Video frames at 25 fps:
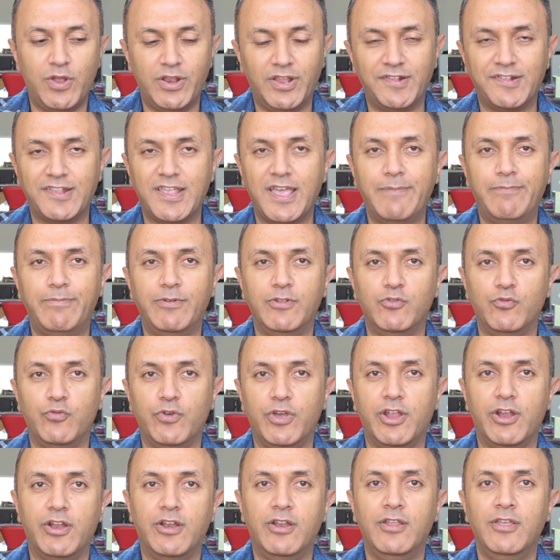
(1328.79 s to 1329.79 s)
example
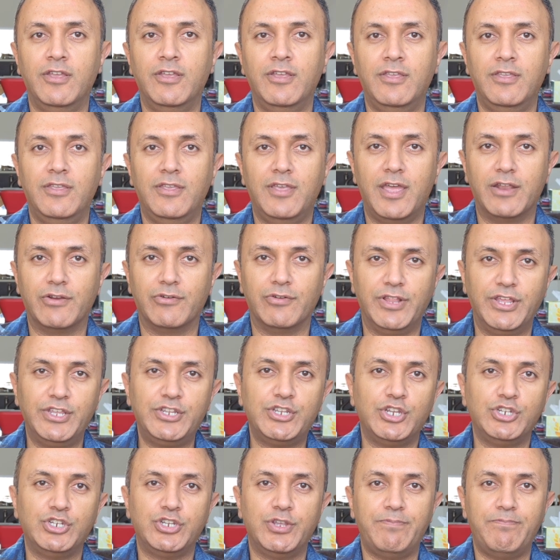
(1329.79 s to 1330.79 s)
where a
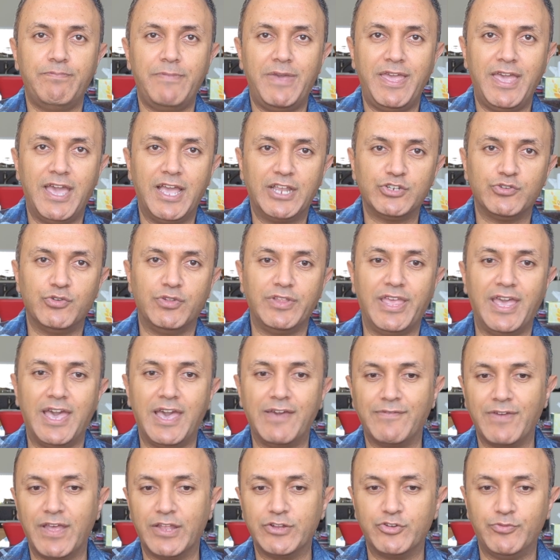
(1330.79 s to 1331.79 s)
relationship may actually
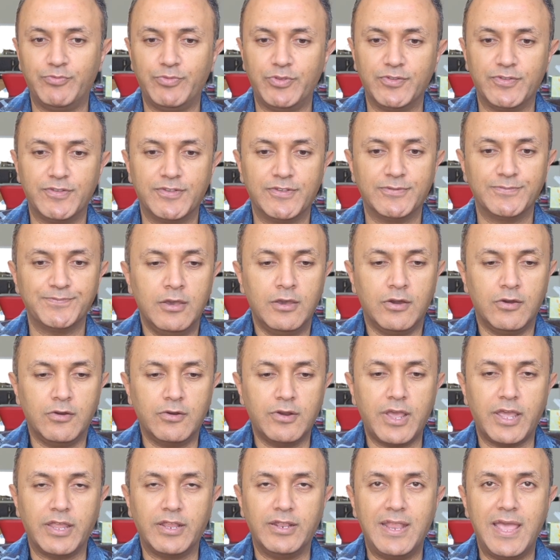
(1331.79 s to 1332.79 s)
have attributes. All
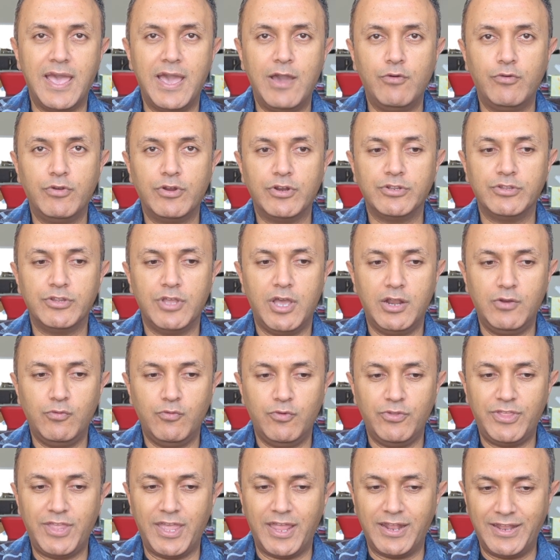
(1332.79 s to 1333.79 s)
right, now we're done
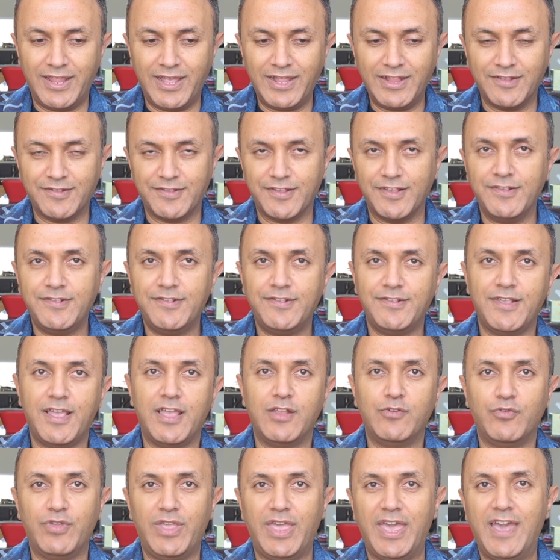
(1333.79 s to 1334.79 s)
with the analysis,
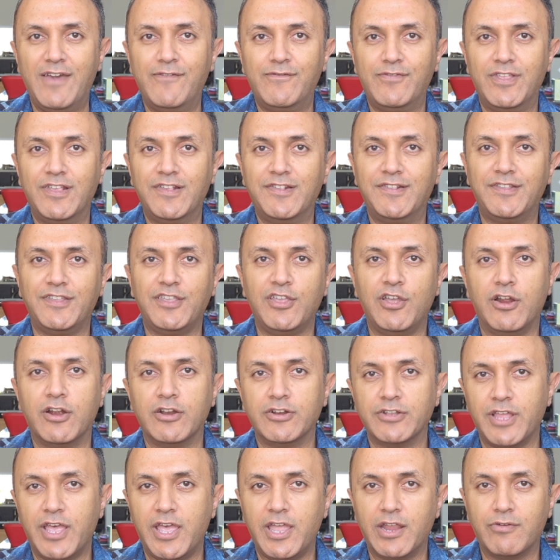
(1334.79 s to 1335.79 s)
and we have this ER
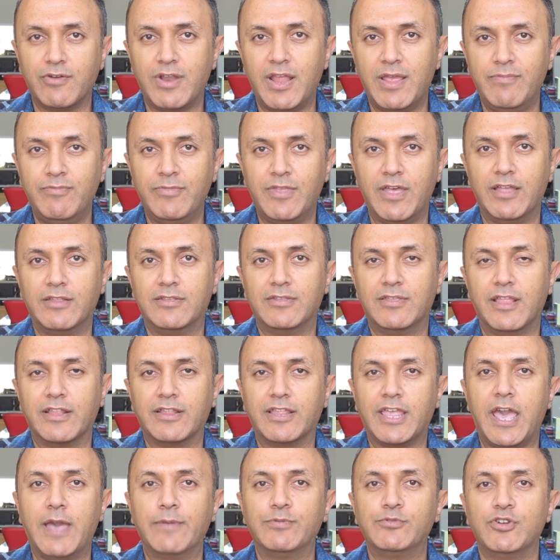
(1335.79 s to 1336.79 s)
diagram
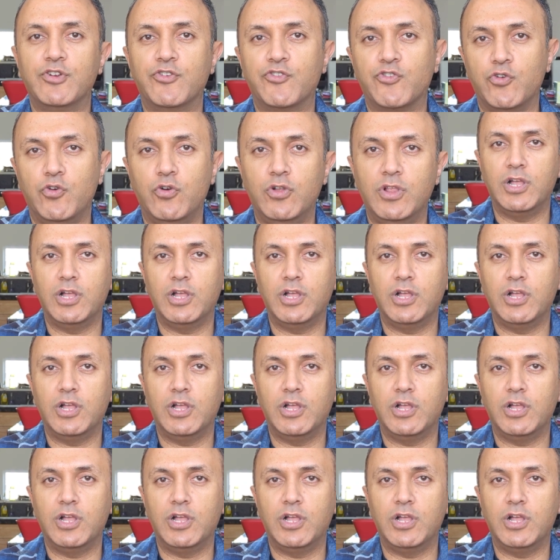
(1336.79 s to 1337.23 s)
that captures all